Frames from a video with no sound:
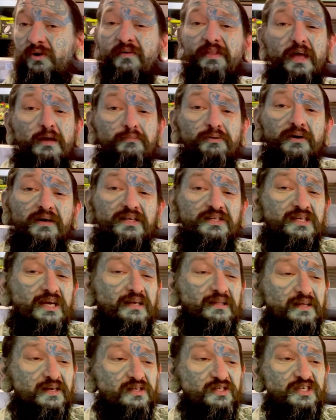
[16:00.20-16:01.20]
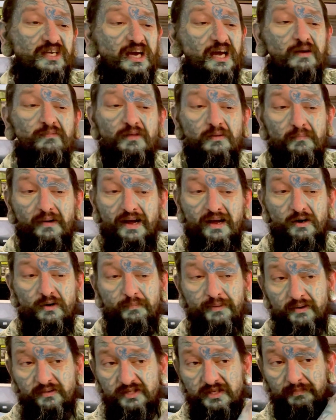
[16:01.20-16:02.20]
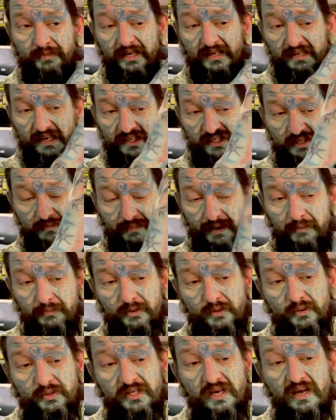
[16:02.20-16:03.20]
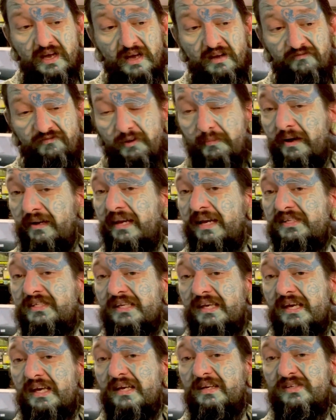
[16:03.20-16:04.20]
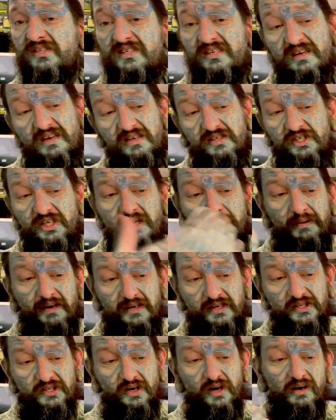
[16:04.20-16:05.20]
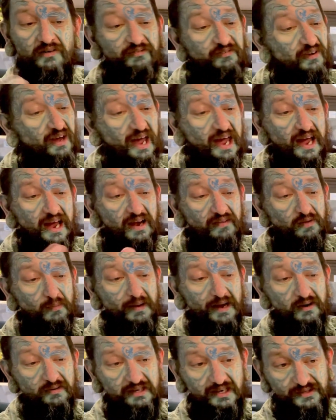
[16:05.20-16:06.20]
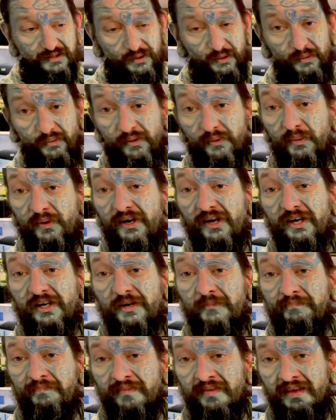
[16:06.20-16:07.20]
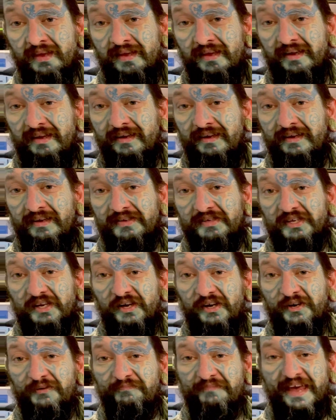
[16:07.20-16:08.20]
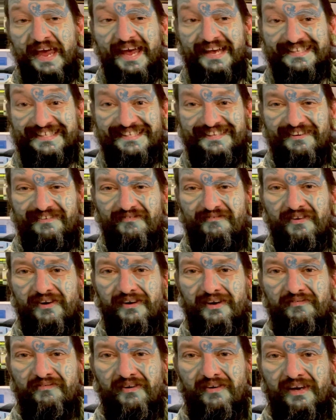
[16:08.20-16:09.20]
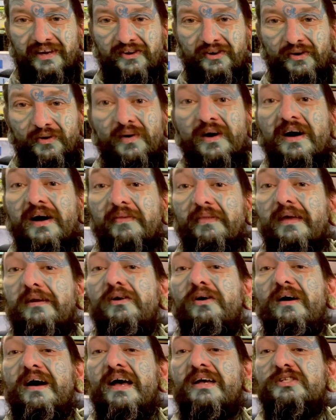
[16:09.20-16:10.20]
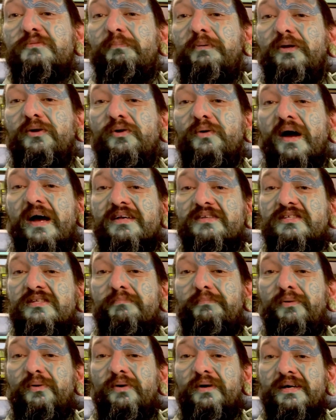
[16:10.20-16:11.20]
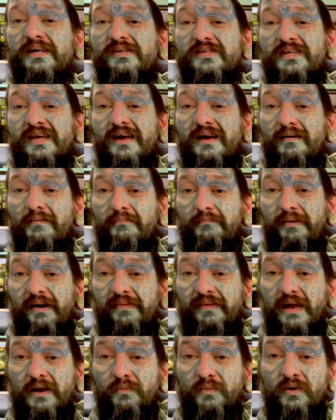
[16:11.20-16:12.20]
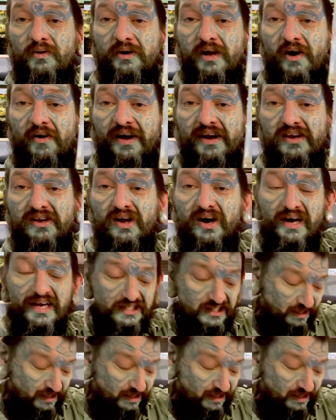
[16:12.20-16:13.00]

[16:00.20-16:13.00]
they breed exactly the same. The male builds a big nest of bubbles, female lays the eggs, she buggers off, and the male does all the work. So yes, very, very cool. They're not as blue as the boys, but they will go a nice